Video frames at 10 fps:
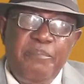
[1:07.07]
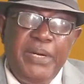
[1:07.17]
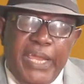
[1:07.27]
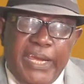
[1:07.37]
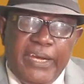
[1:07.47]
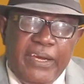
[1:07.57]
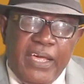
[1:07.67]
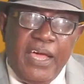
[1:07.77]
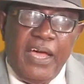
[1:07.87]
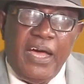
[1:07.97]
Benin.
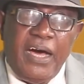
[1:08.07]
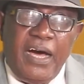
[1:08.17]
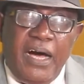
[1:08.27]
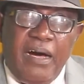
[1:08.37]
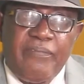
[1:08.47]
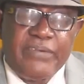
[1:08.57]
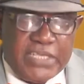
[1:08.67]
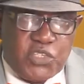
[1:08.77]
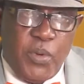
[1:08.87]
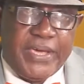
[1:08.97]
For
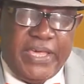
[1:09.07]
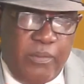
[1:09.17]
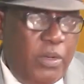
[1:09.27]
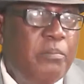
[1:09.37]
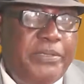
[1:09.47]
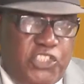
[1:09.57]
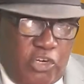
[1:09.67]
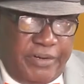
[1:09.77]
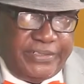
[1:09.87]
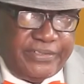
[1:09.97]
this week, he will be
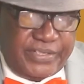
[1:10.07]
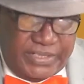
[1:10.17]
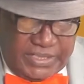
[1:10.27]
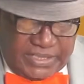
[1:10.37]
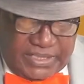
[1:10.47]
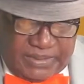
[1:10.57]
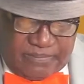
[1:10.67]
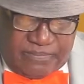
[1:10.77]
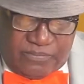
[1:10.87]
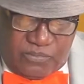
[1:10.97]
joined
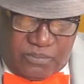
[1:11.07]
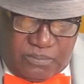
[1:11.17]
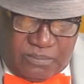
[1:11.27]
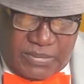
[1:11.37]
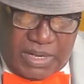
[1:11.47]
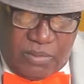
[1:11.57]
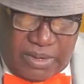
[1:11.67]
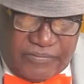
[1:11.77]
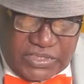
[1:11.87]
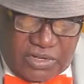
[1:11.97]
by one of his